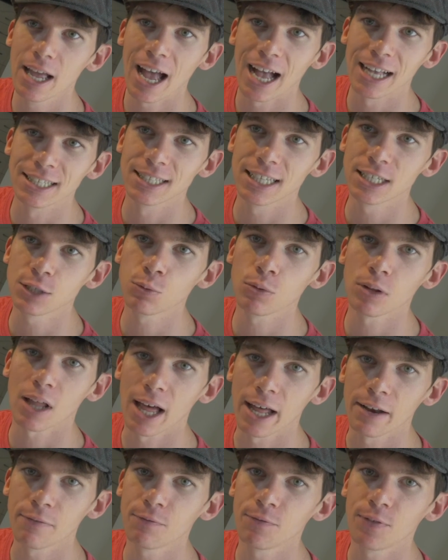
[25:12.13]
as this will
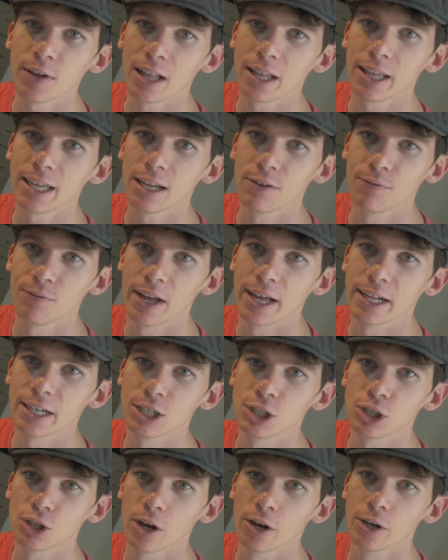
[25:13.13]
unfairly
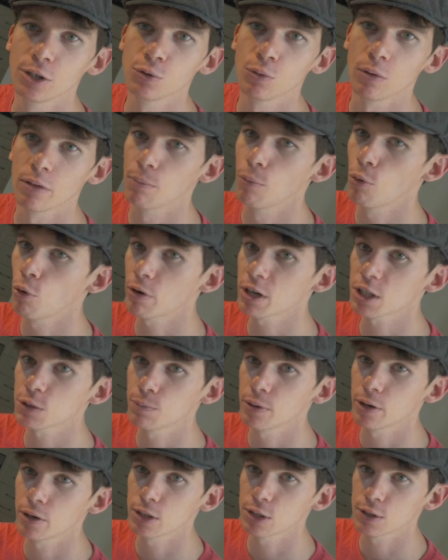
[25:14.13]
advantage those with more
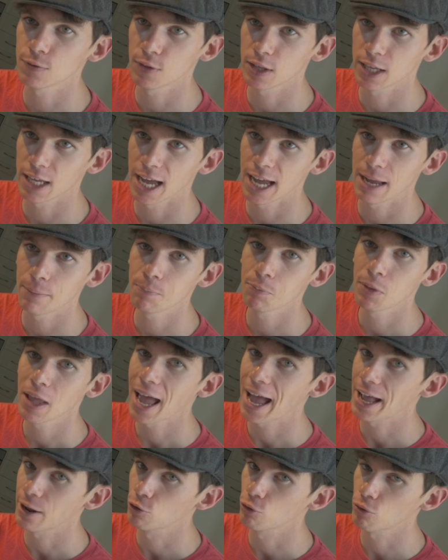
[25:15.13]
experience of the game
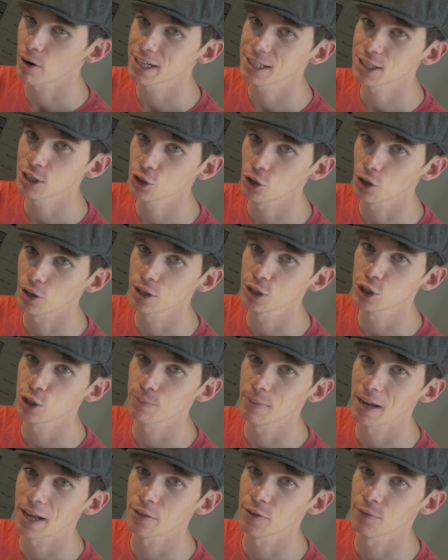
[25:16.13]
and greater knowledge
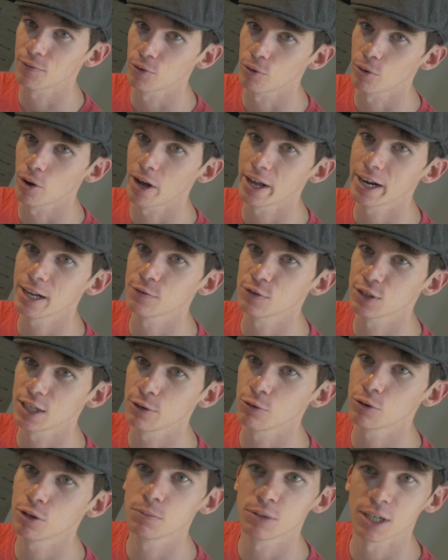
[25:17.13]
about the variety of
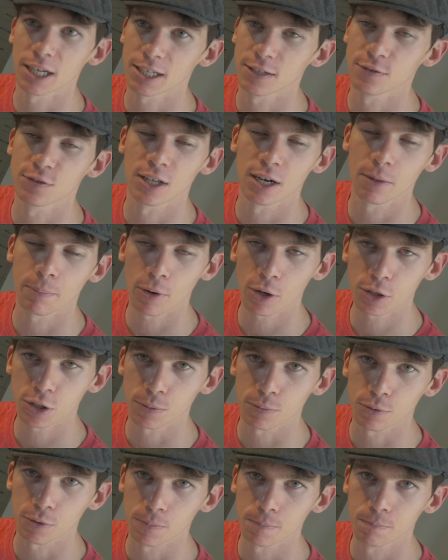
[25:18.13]
secret objectives that are
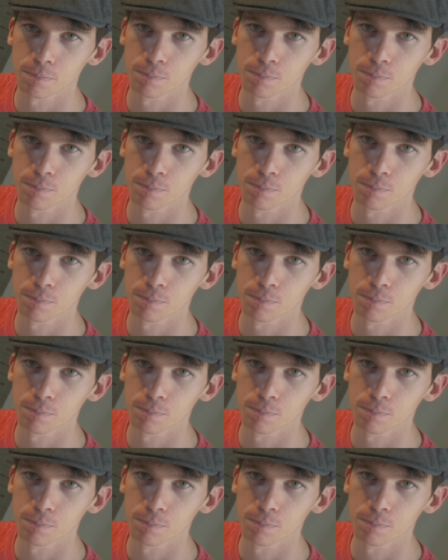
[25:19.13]
possible.